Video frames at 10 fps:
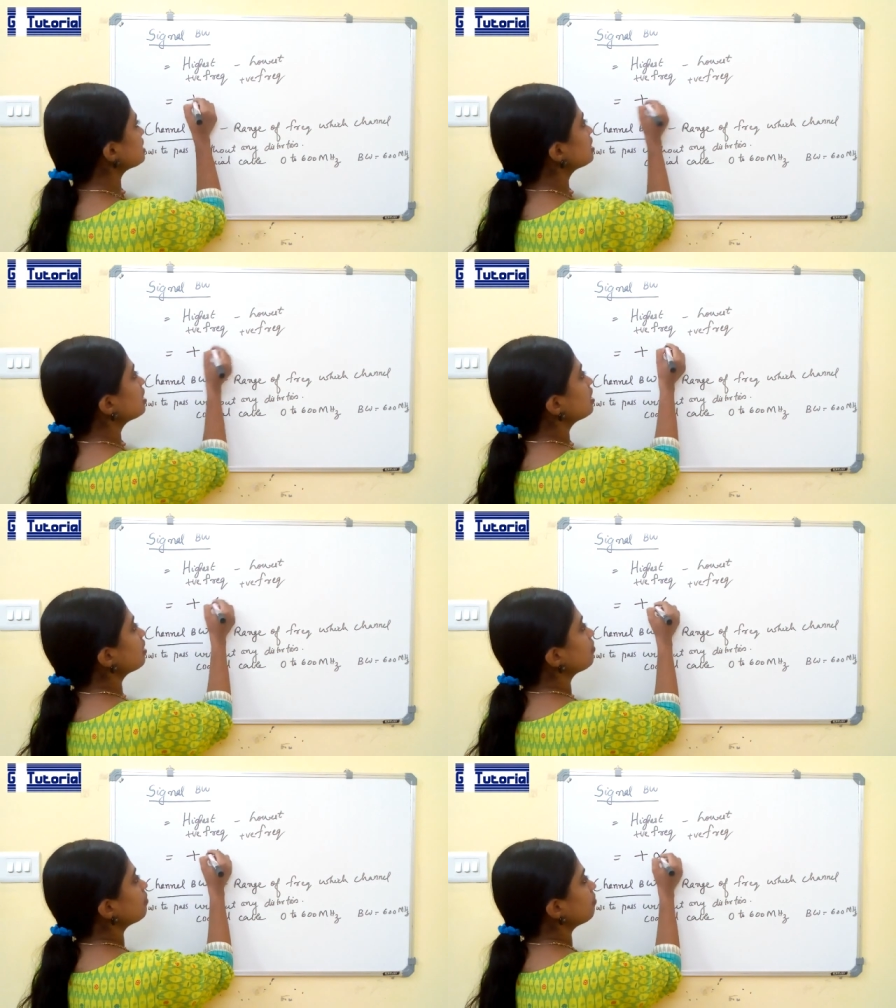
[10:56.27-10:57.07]
is
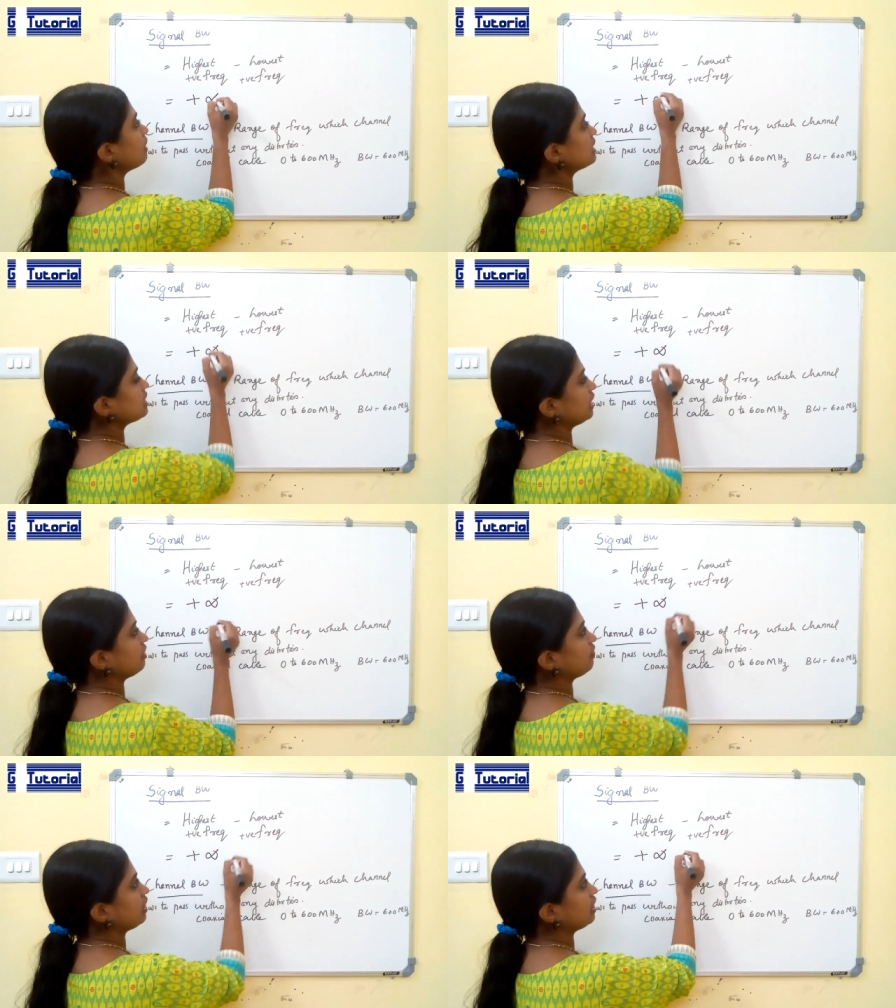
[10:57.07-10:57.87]
plus
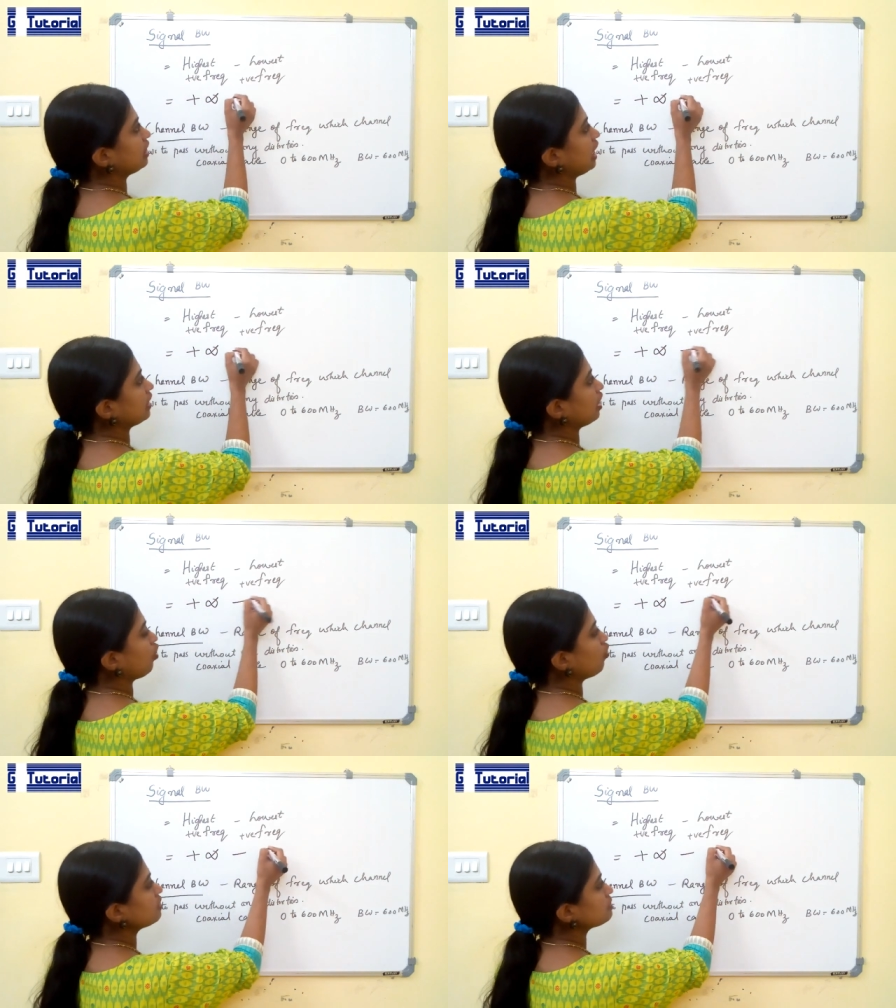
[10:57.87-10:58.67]
infinity and the
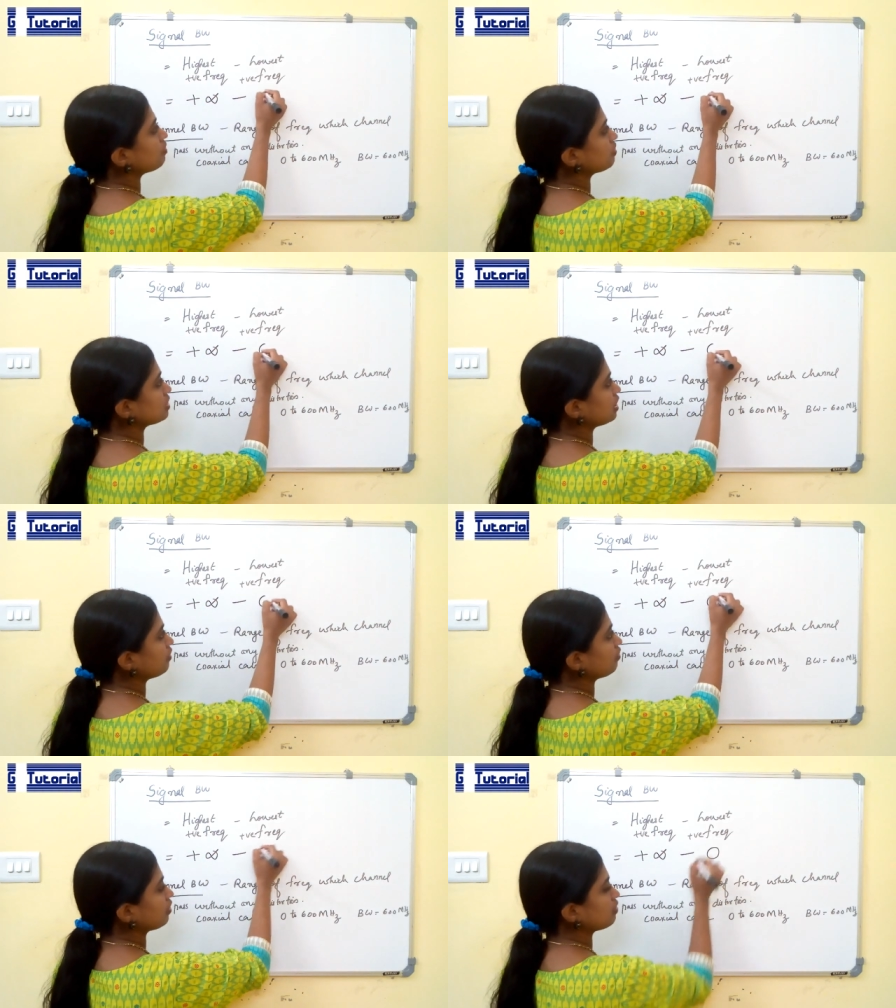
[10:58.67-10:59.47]
lowest
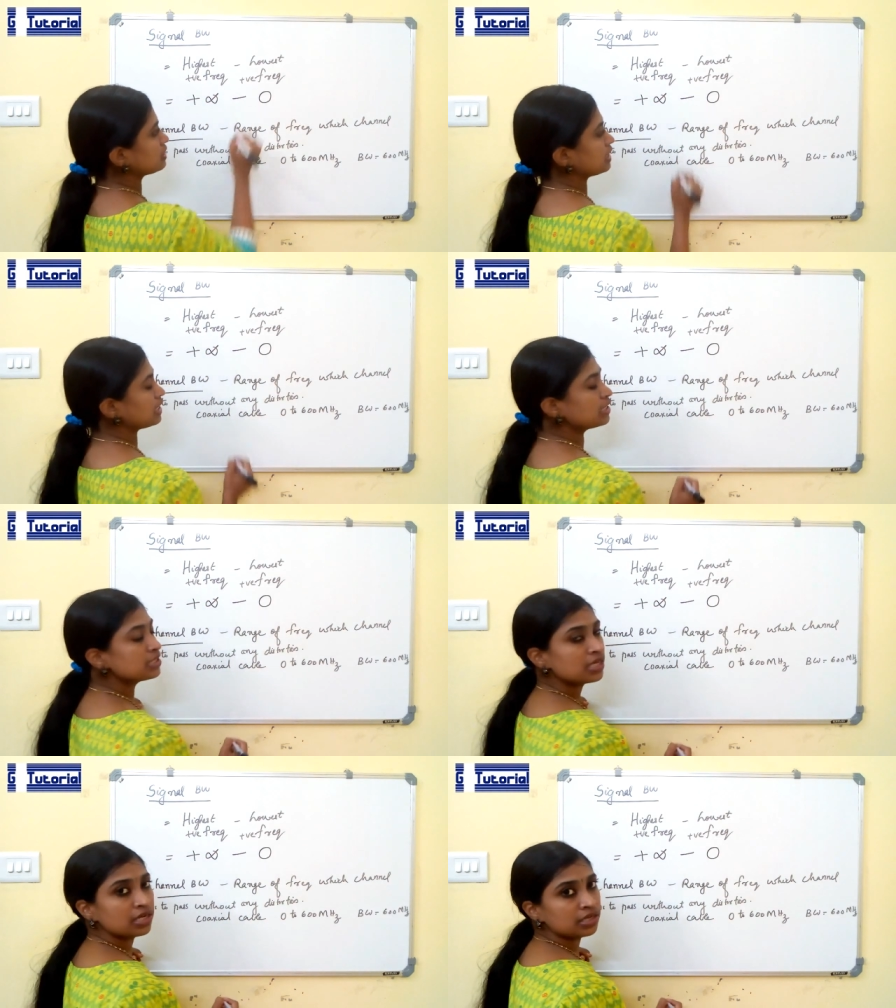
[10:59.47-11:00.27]
positive frequency is
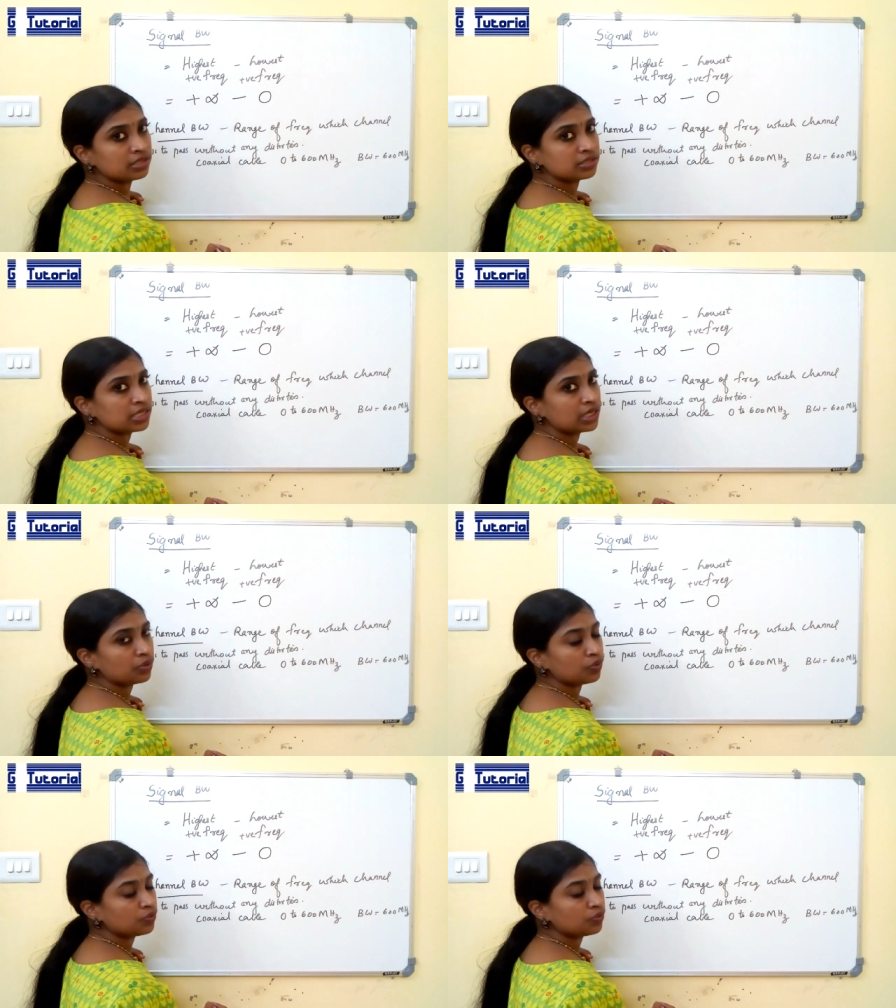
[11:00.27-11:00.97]
zero.